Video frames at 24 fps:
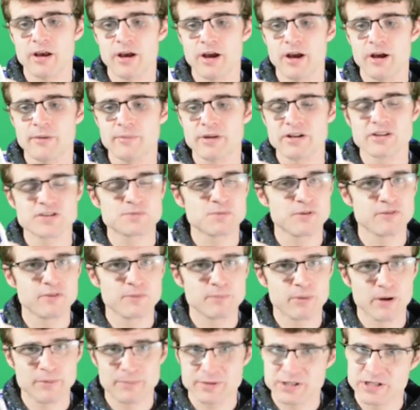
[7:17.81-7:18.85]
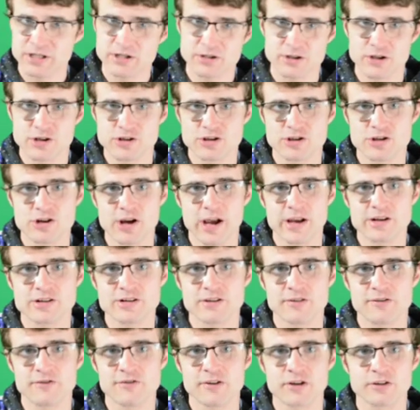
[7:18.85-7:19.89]
and it's moving perpendicular to the
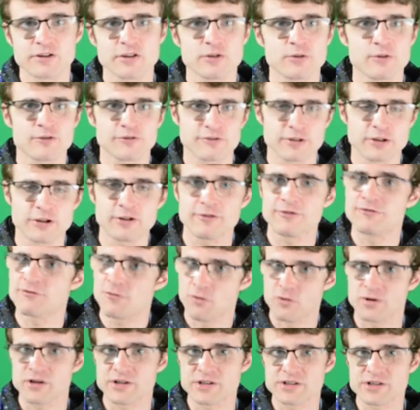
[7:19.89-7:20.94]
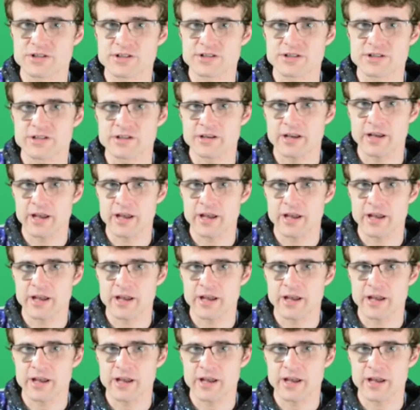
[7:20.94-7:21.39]
direction of the field, it will feel a force.